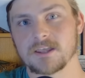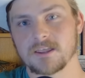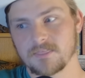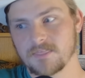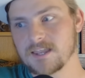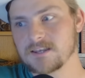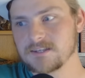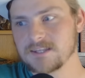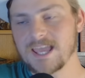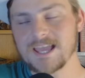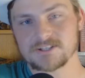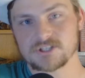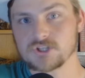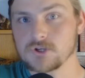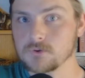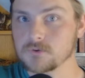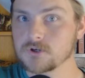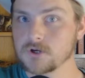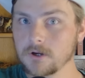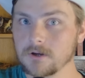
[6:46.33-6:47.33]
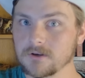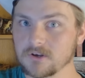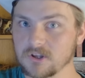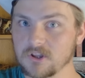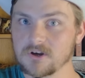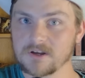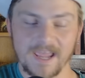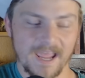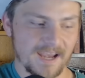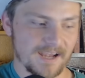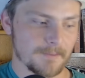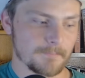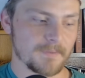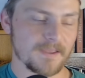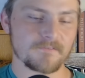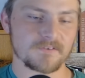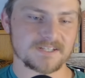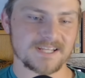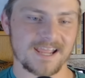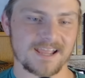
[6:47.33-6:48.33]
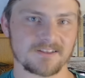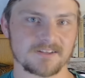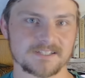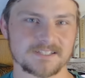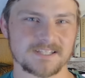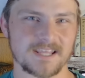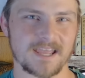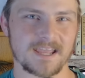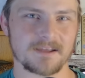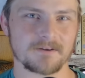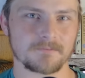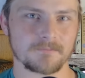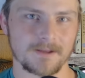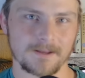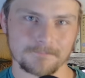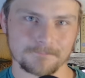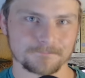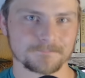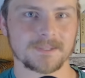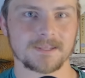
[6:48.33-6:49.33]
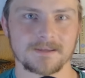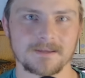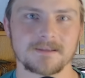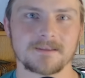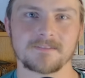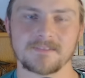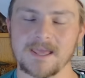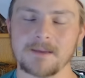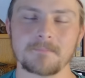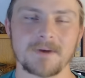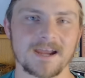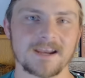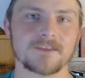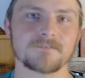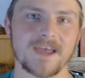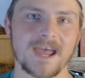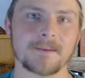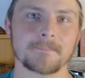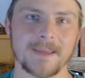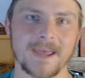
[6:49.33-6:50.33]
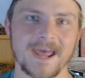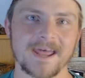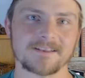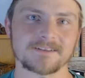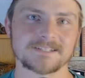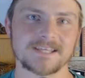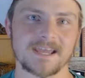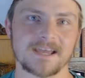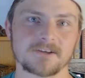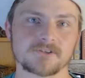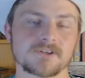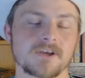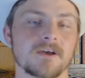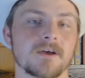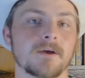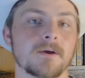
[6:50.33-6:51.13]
then yes, you could look at a beaver tail and say, well, they might have had paddle tails.